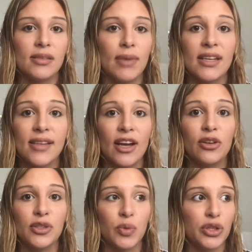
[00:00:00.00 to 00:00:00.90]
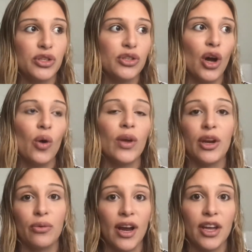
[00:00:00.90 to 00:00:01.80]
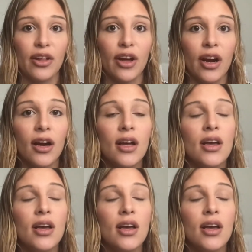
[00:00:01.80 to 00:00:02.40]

my cycles were so irregular.